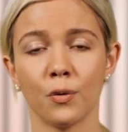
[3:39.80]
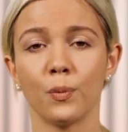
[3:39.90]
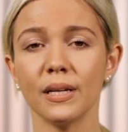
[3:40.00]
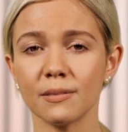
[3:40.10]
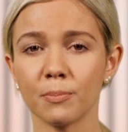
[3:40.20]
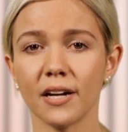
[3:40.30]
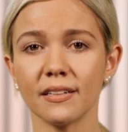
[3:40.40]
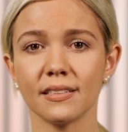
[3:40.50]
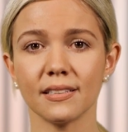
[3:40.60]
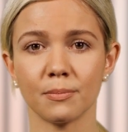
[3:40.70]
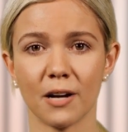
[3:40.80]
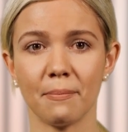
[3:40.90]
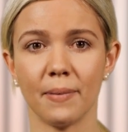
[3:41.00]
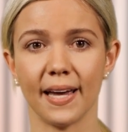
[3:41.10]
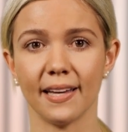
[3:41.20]
We spoke to
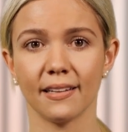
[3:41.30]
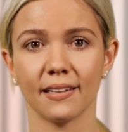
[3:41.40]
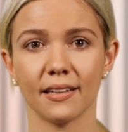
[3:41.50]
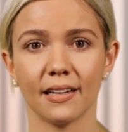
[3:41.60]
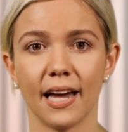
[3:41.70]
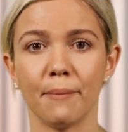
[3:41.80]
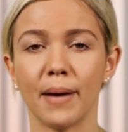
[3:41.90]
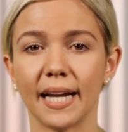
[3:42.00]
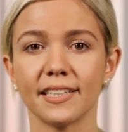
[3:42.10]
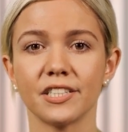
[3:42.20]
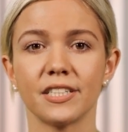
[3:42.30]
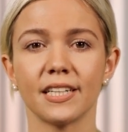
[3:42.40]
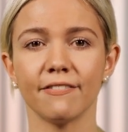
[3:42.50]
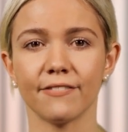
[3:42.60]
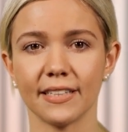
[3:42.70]
Srey Pe and managed to
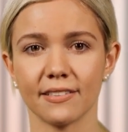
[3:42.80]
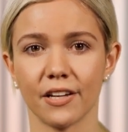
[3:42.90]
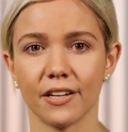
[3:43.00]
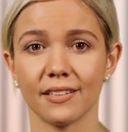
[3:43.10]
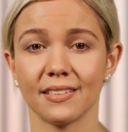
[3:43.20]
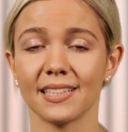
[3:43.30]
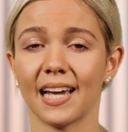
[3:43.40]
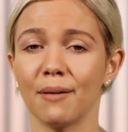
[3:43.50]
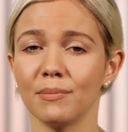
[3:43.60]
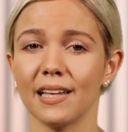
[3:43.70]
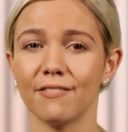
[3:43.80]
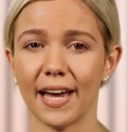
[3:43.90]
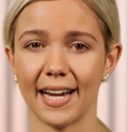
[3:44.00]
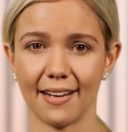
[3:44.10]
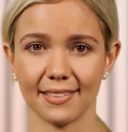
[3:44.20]
convince her to come live
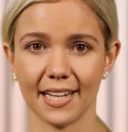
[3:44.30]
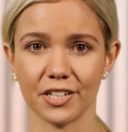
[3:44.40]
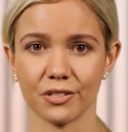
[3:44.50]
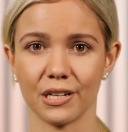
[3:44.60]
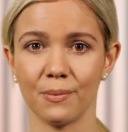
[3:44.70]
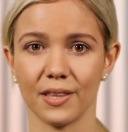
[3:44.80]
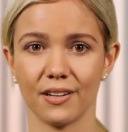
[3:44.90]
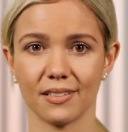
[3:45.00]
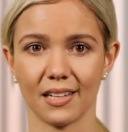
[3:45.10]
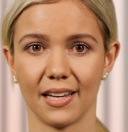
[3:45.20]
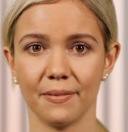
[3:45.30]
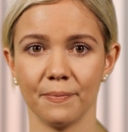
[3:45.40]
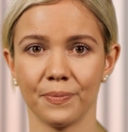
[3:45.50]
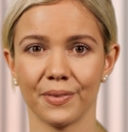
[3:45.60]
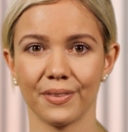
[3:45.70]
at our sanctuary with her son
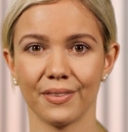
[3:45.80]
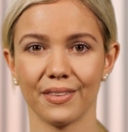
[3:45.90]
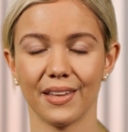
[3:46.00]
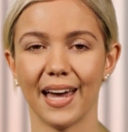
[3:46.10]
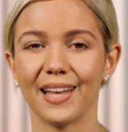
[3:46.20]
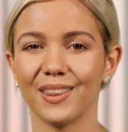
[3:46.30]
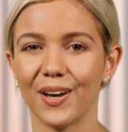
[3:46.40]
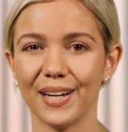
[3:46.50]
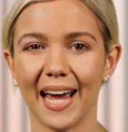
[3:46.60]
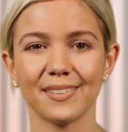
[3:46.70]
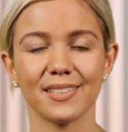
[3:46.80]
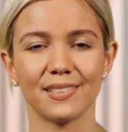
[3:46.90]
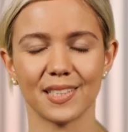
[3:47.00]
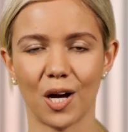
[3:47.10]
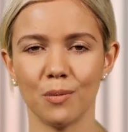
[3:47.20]
and learn how to
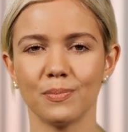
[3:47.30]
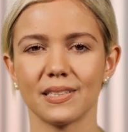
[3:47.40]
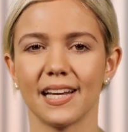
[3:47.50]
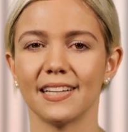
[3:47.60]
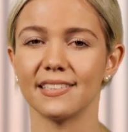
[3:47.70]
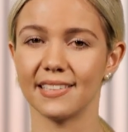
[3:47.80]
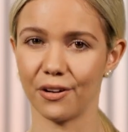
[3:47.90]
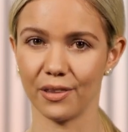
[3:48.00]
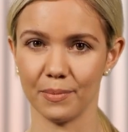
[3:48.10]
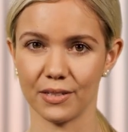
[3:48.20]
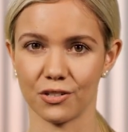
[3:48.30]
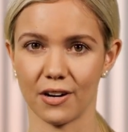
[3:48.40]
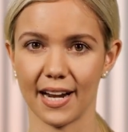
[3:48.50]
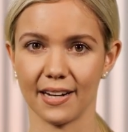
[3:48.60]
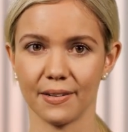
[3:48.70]
sculpt and sell them as
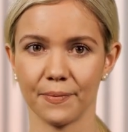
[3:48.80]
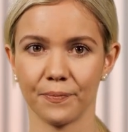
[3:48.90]
trade.